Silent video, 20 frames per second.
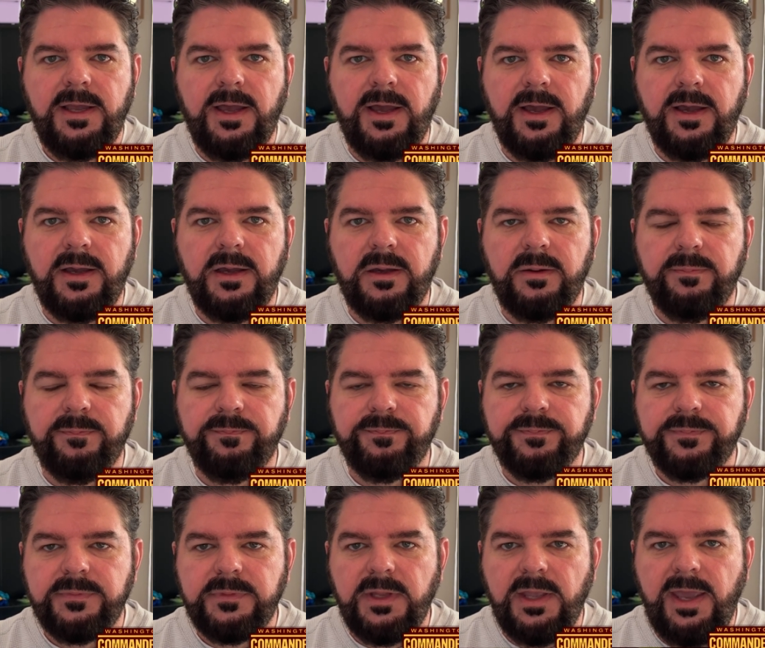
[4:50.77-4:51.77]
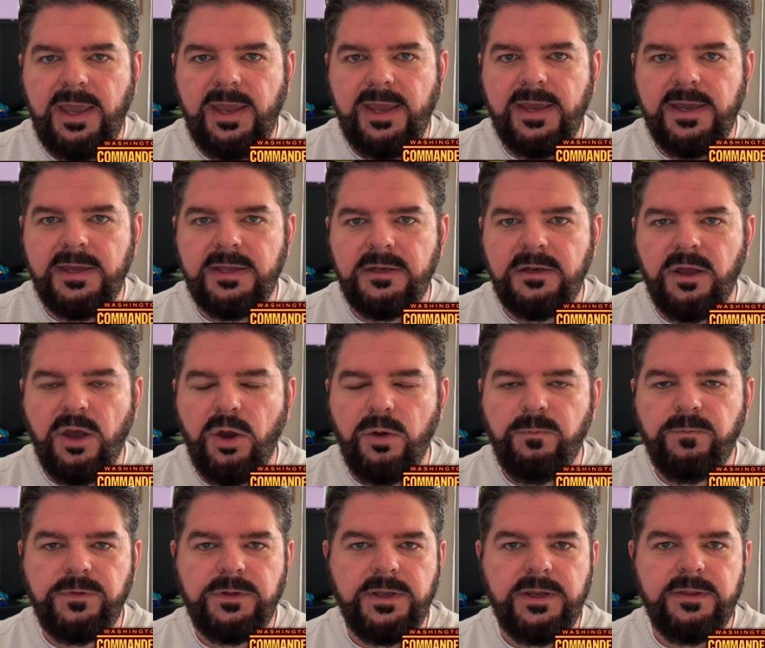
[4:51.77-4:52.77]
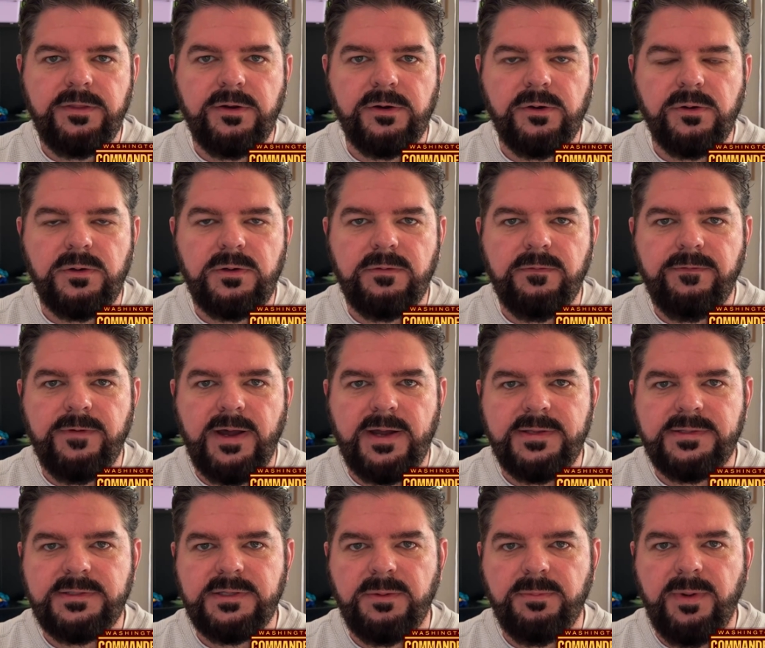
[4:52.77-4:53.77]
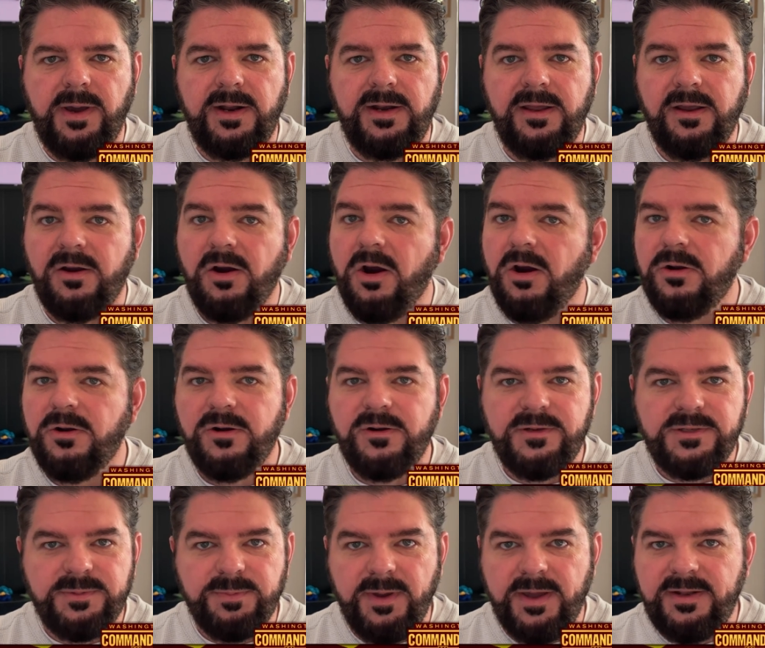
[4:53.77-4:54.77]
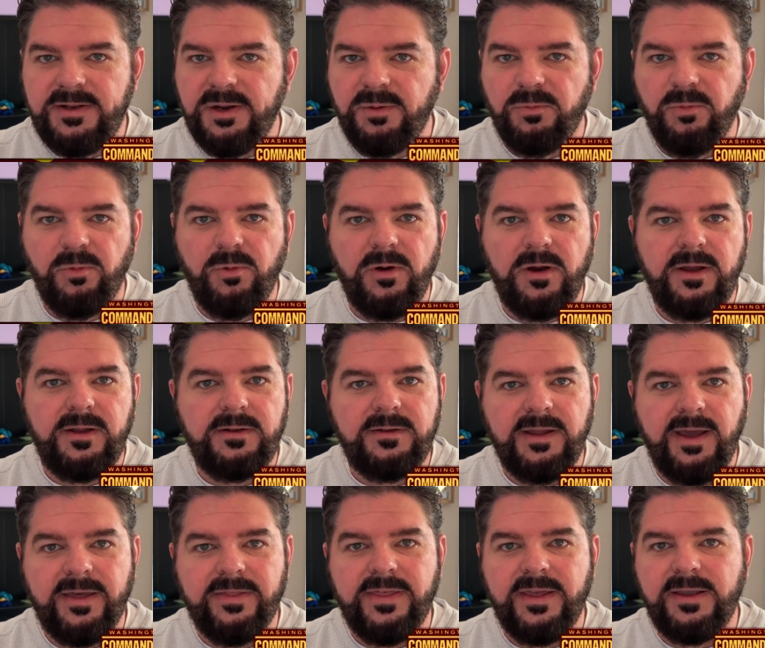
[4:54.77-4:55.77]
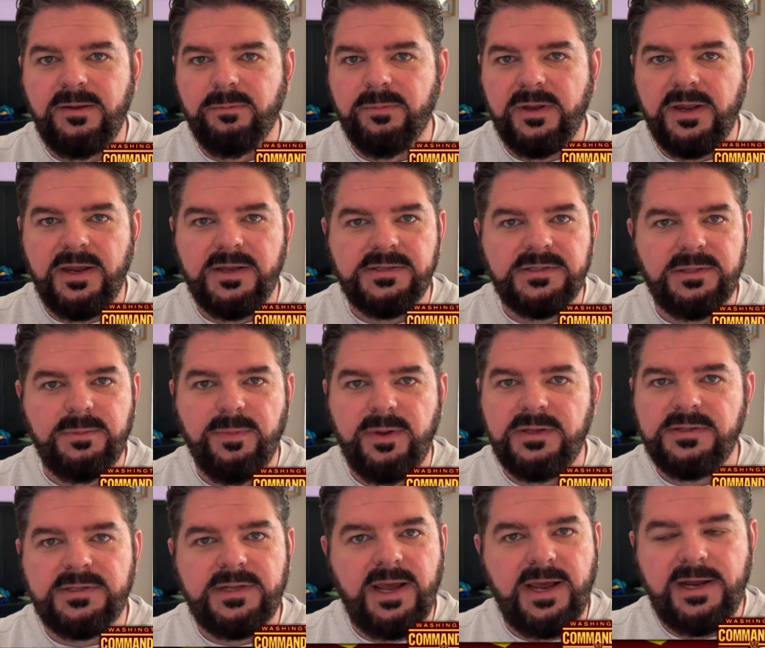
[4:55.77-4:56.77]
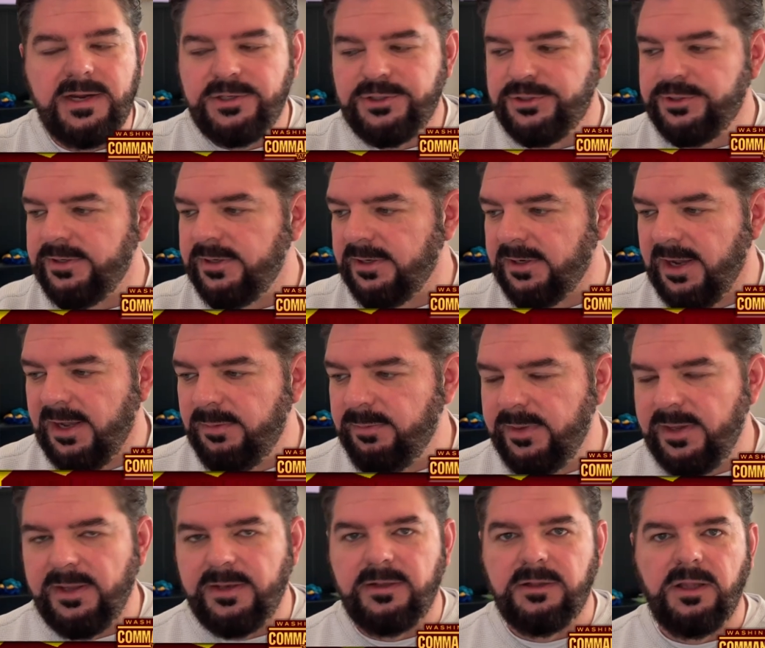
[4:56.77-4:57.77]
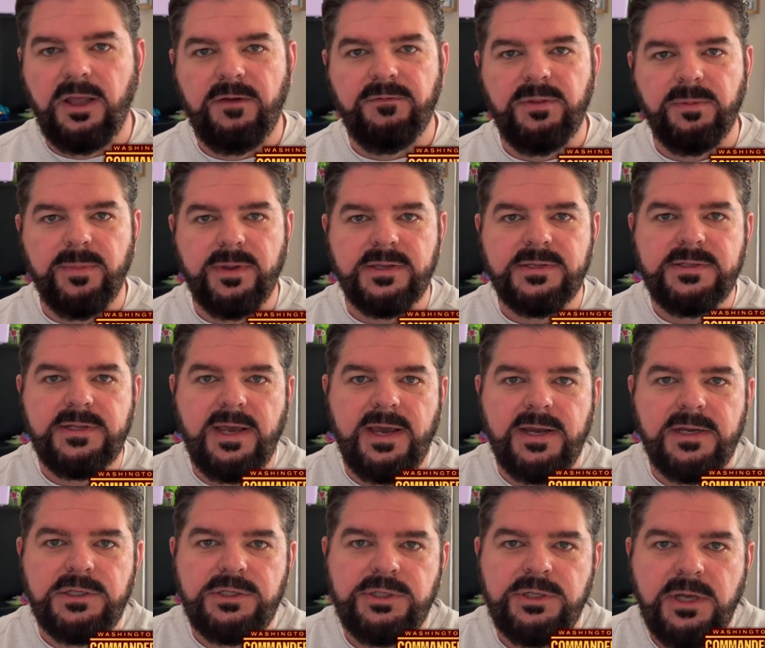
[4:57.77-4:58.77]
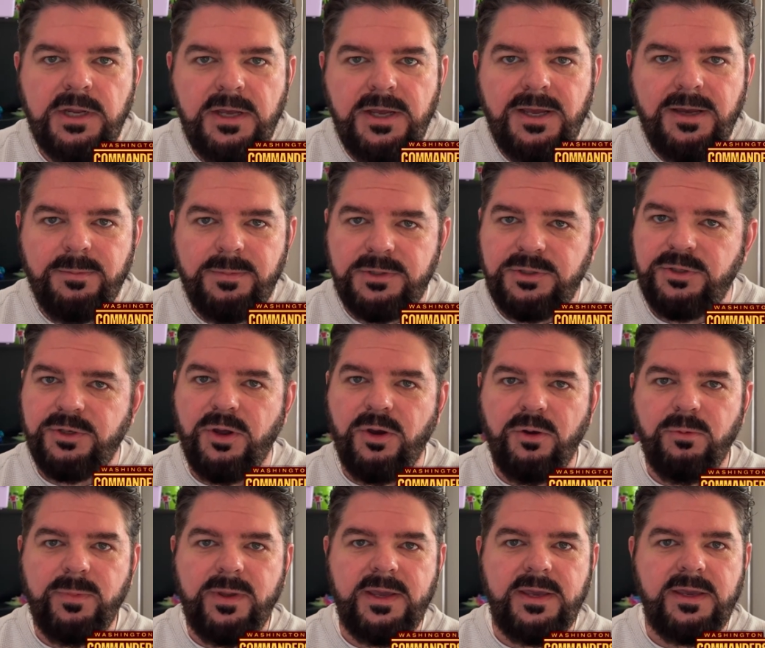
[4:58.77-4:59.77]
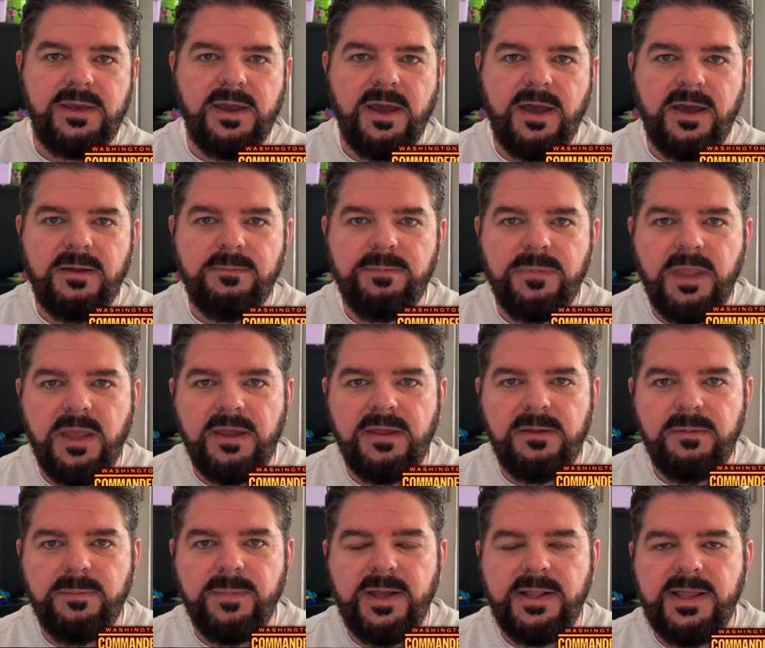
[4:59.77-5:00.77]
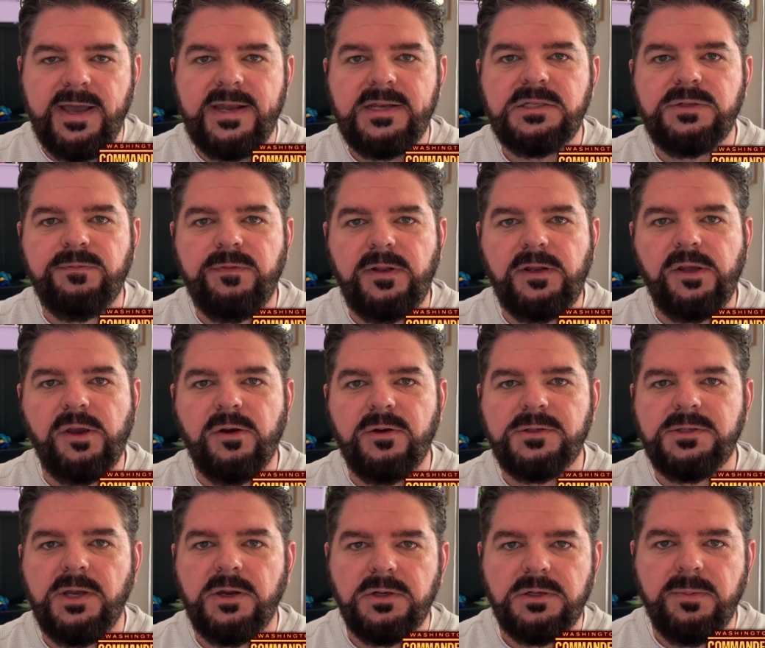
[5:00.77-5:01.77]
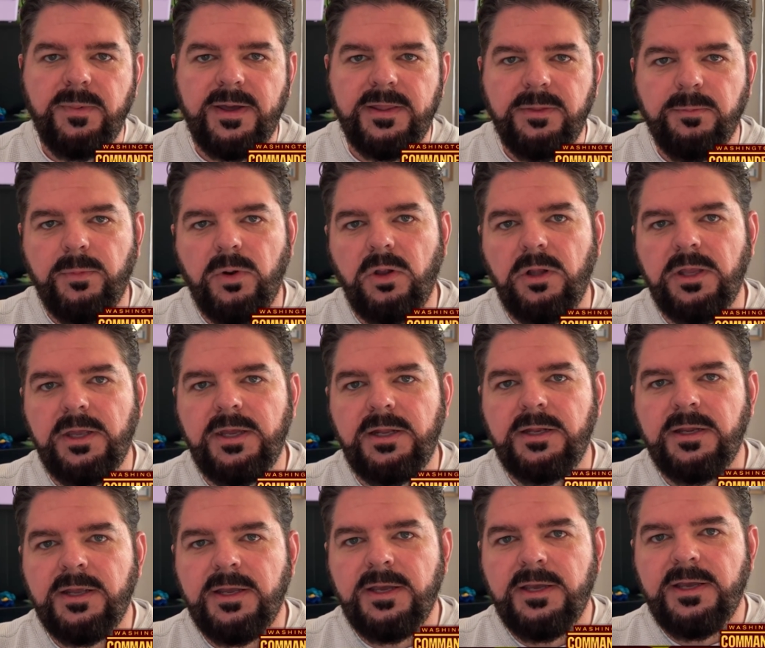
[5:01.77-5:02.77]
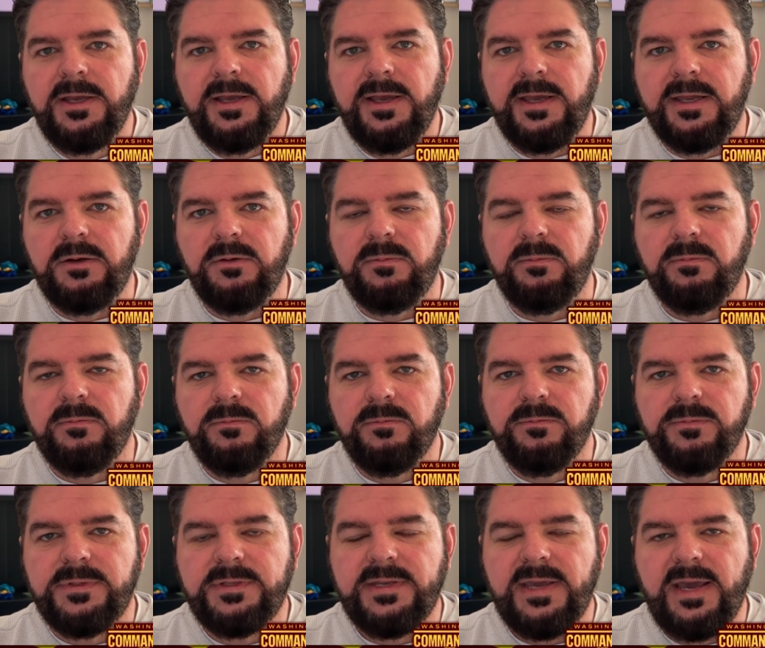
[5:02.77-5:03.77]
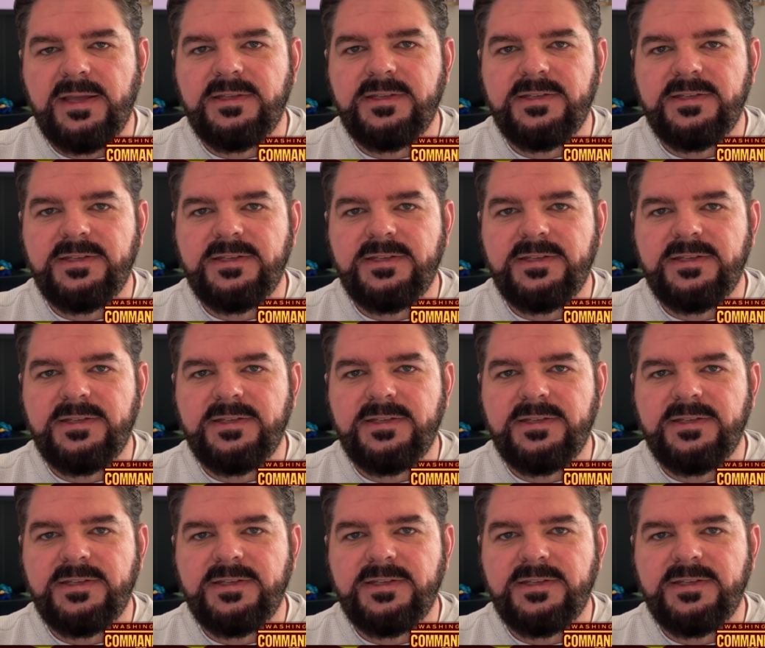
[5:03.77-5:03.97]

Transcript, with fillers: Um, and hopefully they're going to find somebody. Gardner's my number one, I think, because of the mustache. I gotta admit, love the mustache. But you know me, uh, uh, in my last video, I talked about the mullet, and sad